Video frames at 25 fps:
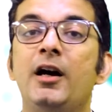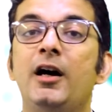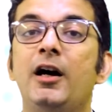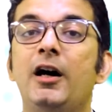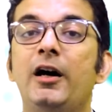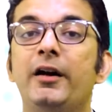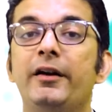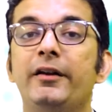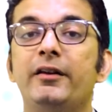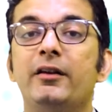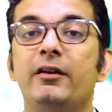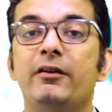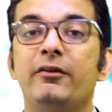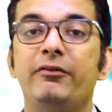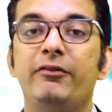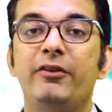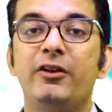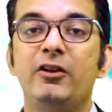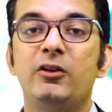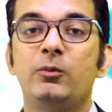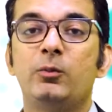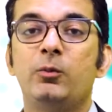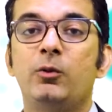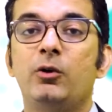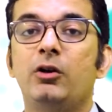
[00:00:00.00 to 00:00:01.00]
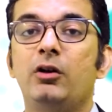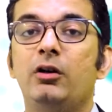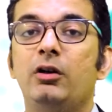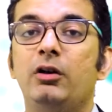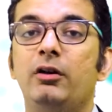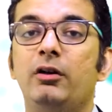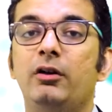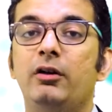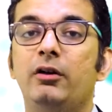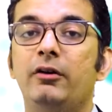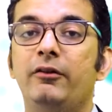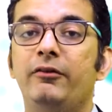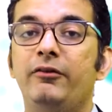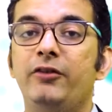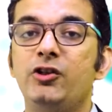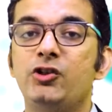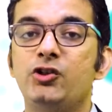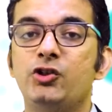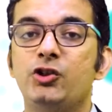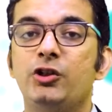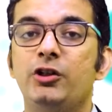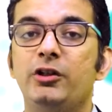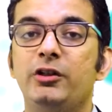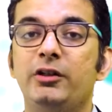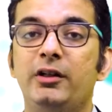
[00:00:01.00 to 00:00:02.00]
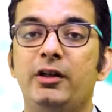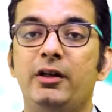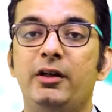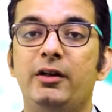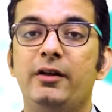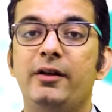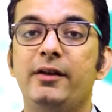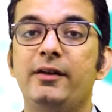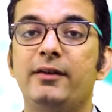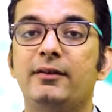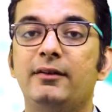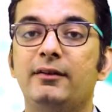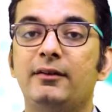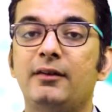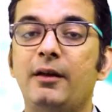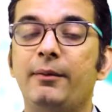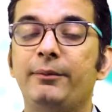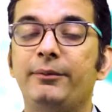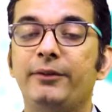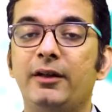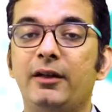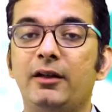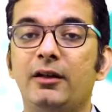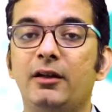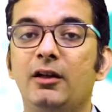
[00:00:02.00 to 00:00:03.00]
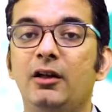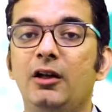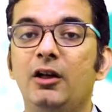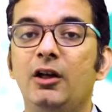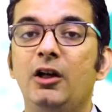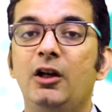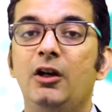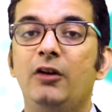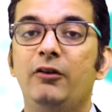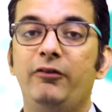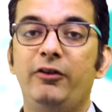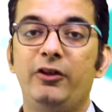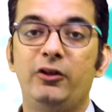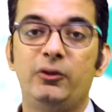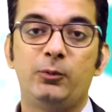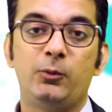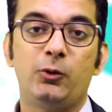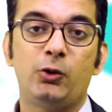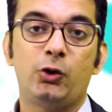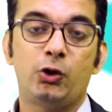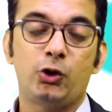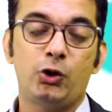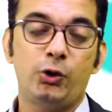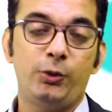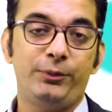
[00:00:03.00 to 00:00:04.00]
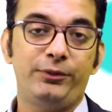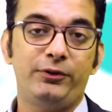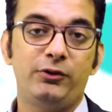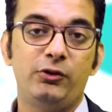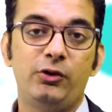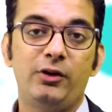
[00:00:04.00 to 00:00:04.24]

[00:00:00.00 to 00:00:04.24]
Another Facebook feature there is subject Facebook groups.